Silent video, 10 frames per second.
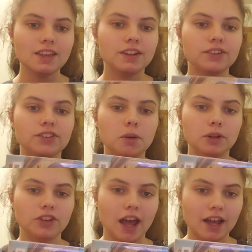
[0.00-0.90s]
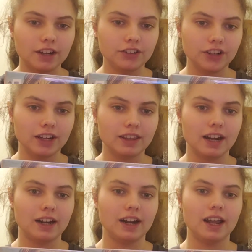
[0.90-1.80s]
There's so much energy in
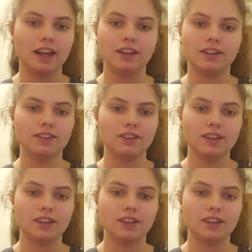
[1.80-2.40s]
there, and